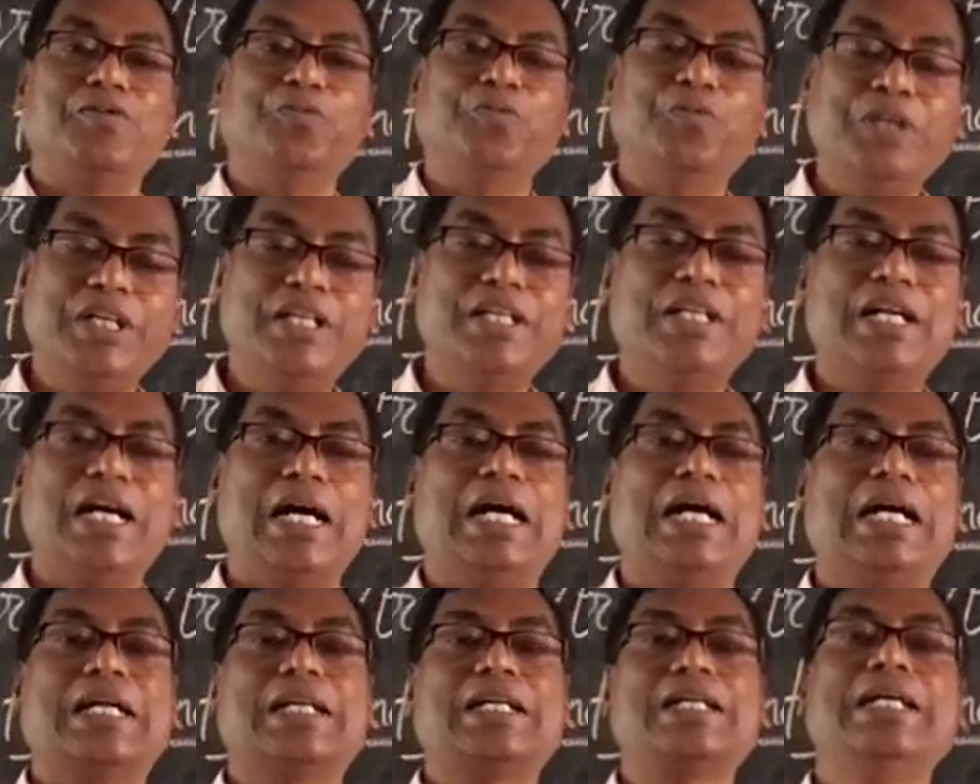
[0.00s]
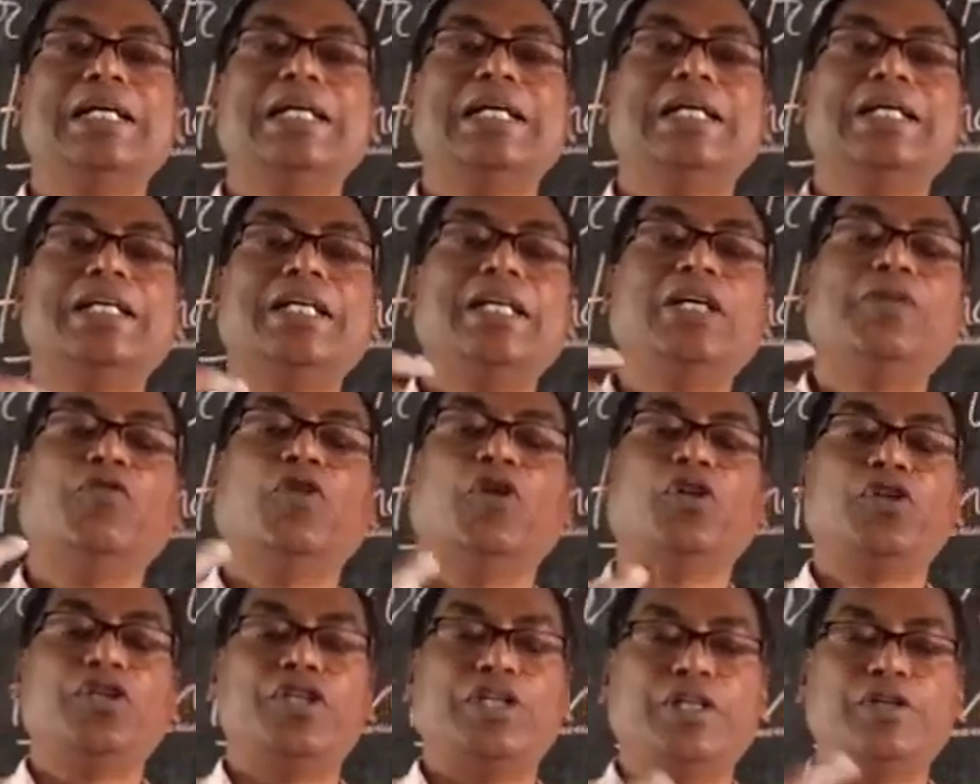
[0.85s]
We are
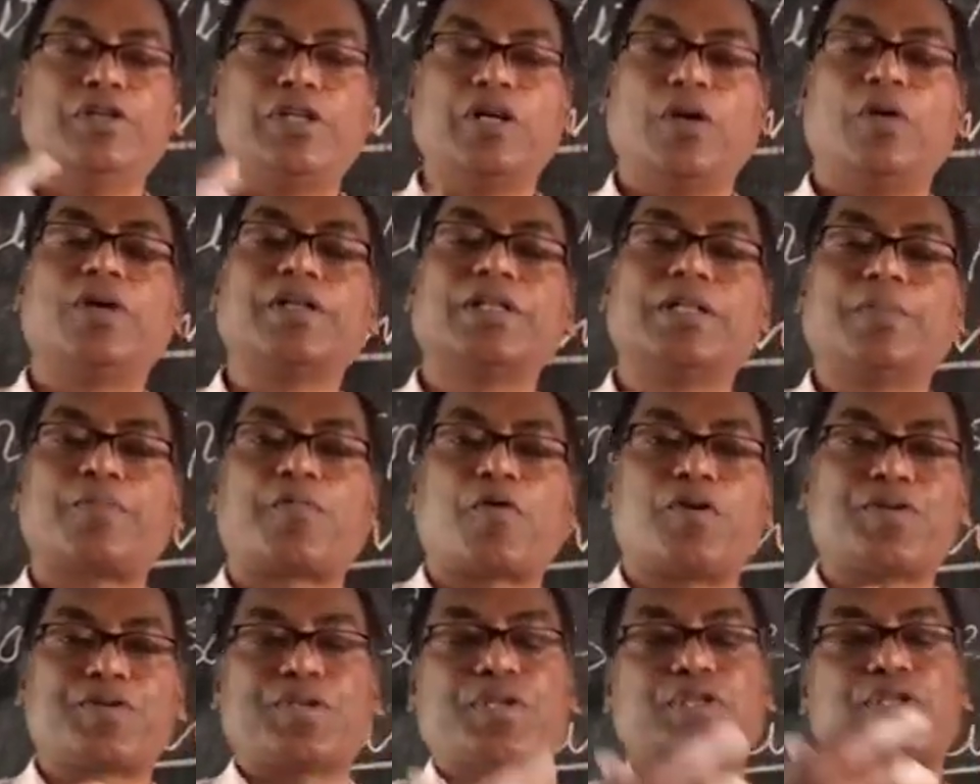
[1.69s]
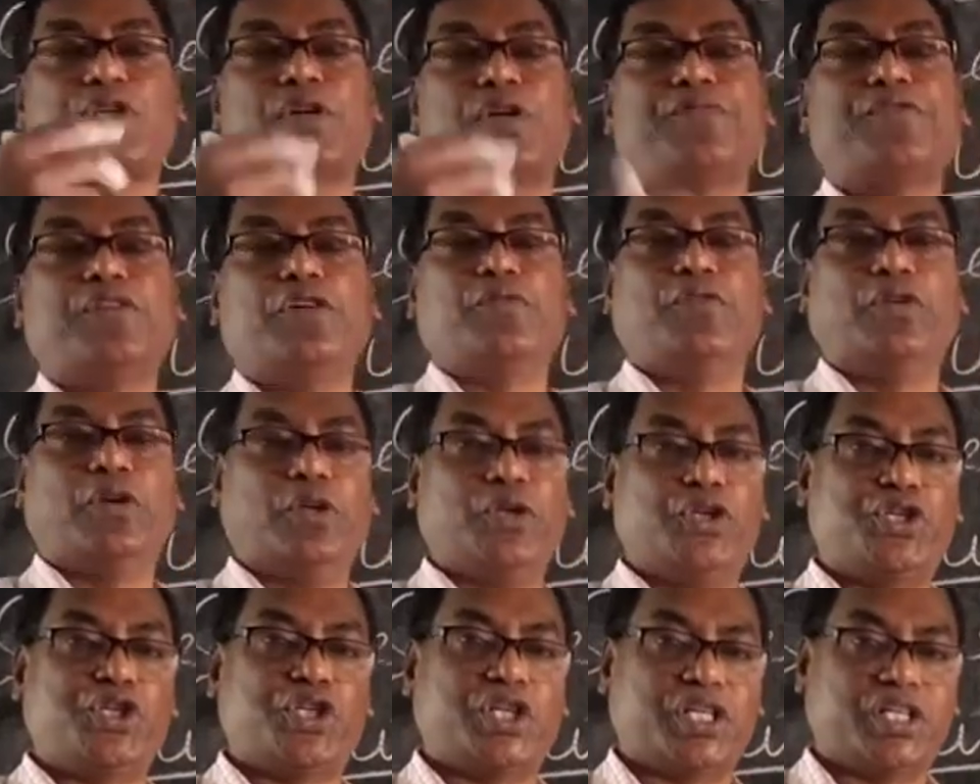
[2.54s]
on the process of
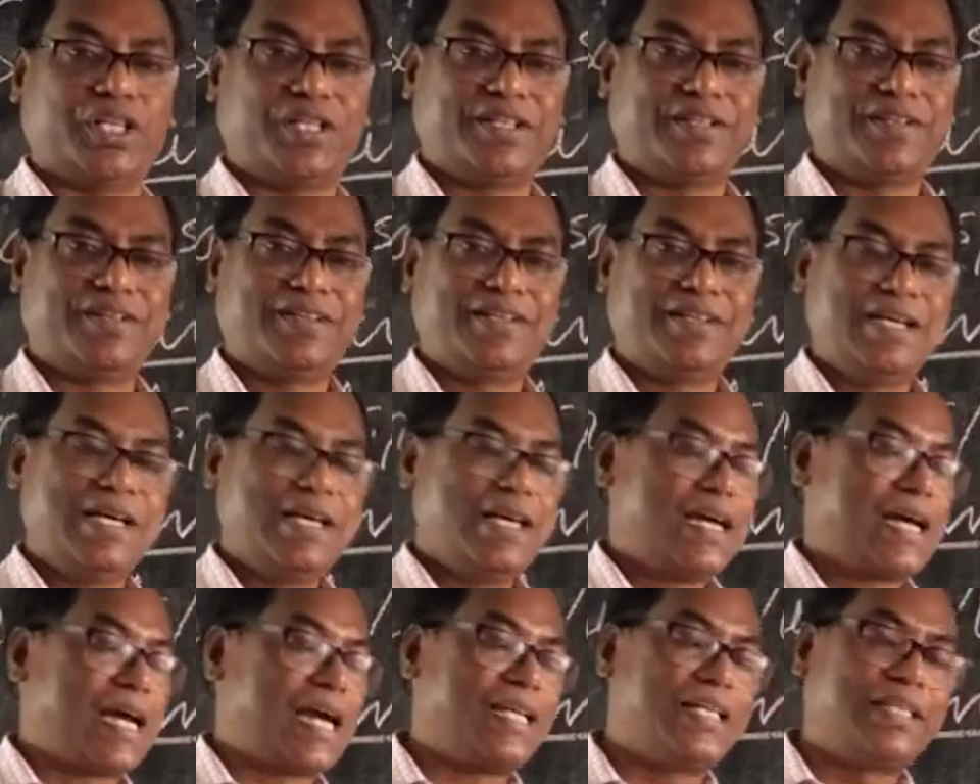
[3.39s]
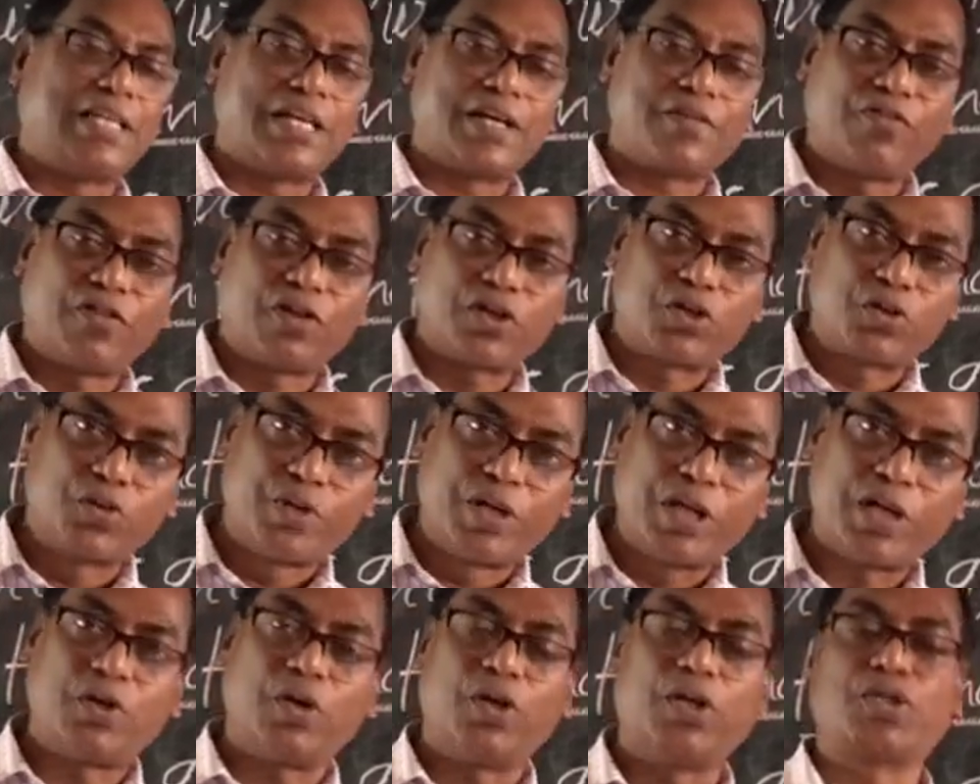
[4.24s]
evolution, and therefore
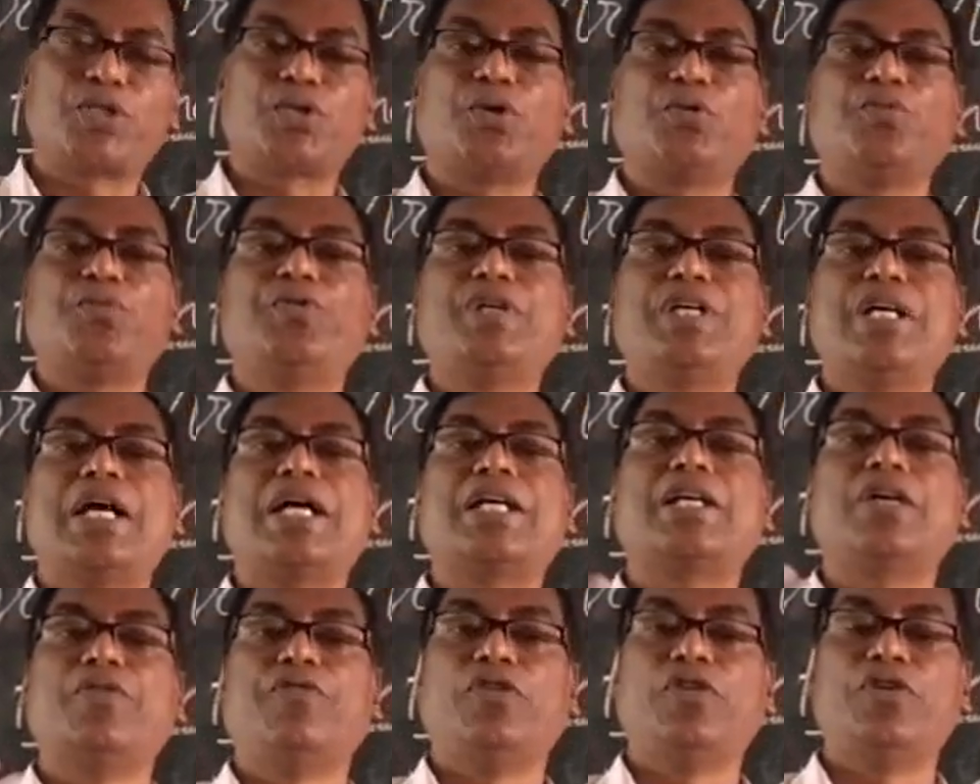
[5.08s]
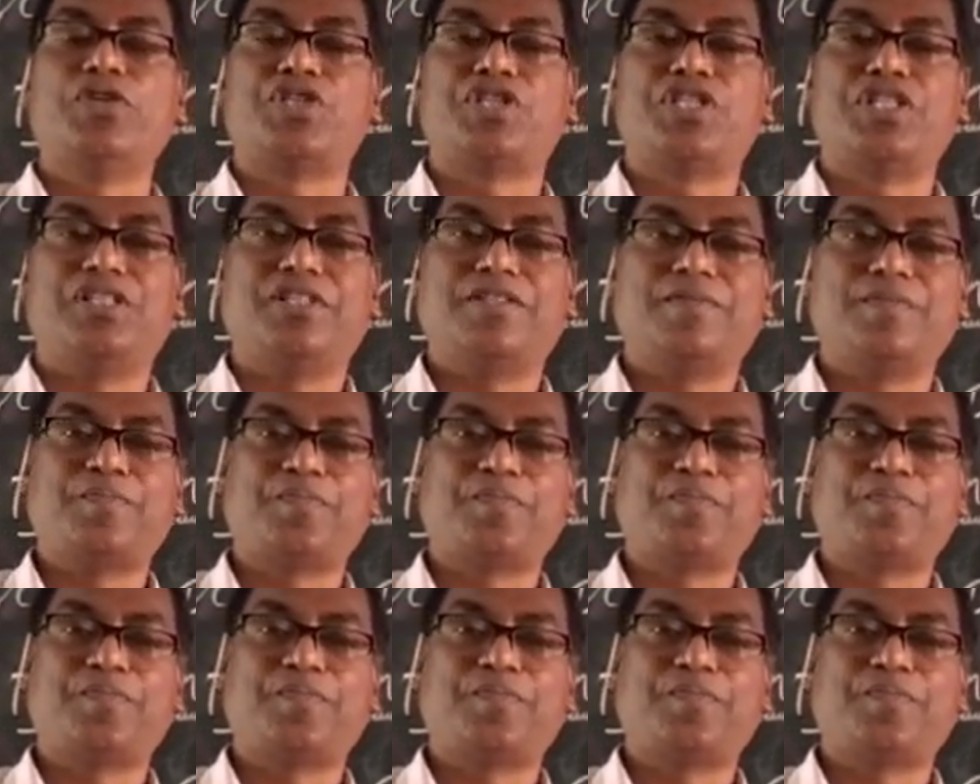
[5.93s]
today also we are evoluting.